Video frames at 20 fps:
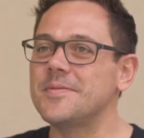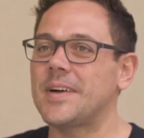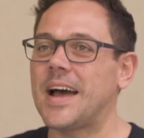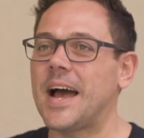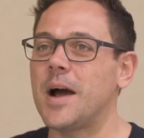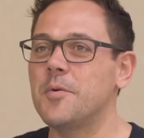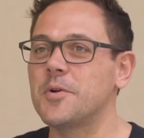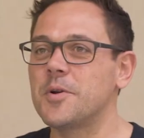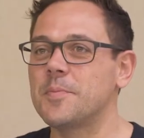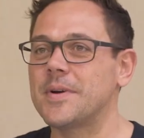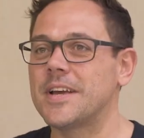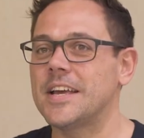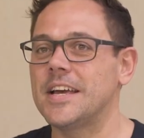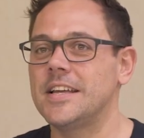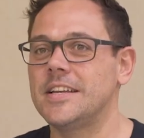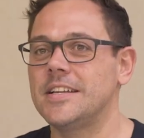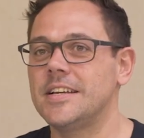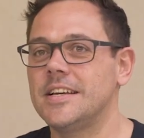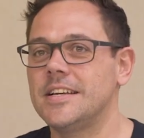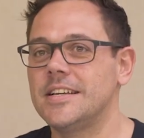How I want to
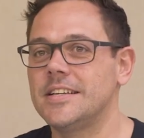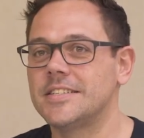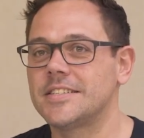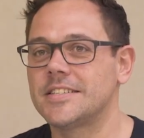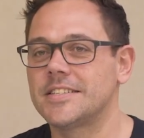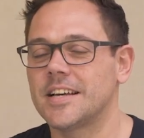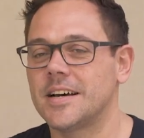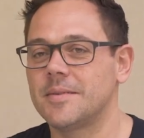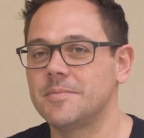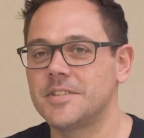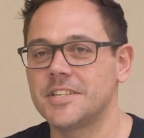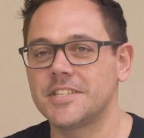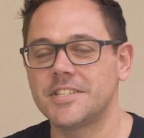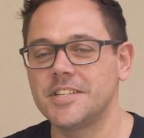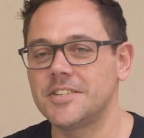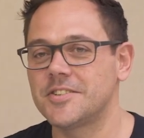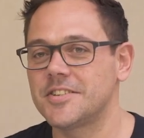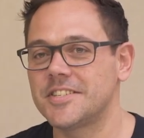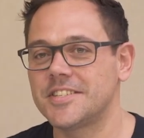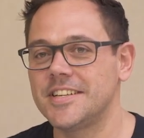begin is, I'm just
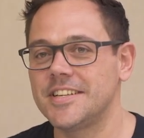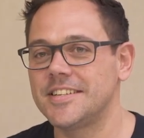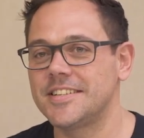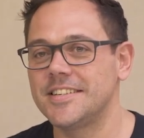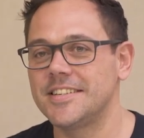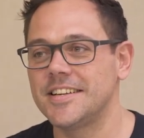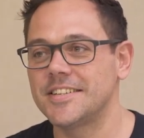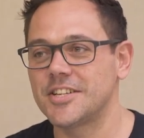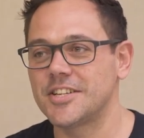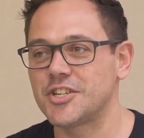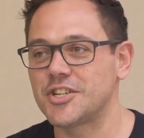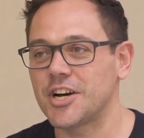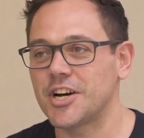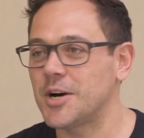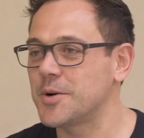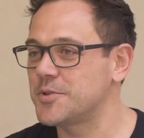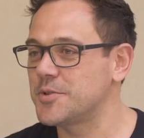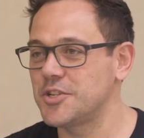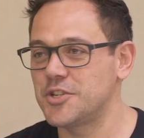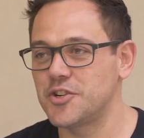interested, as a
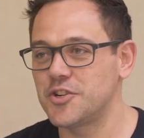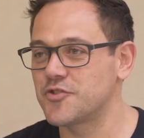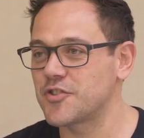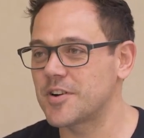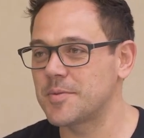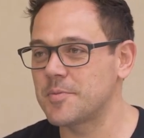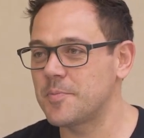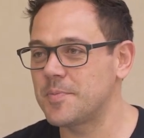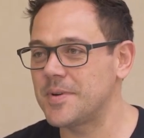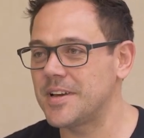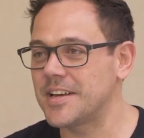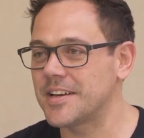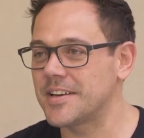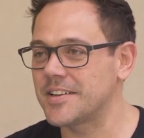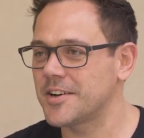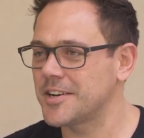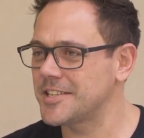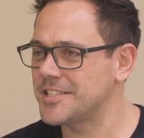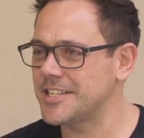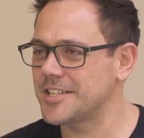child, did you dream of being
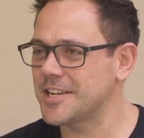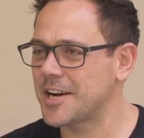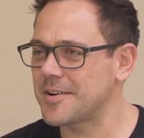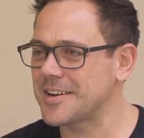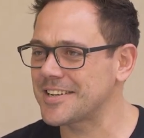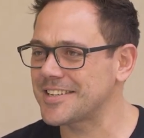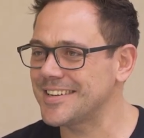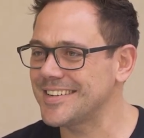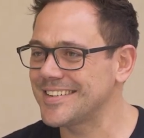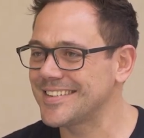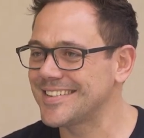an IT director?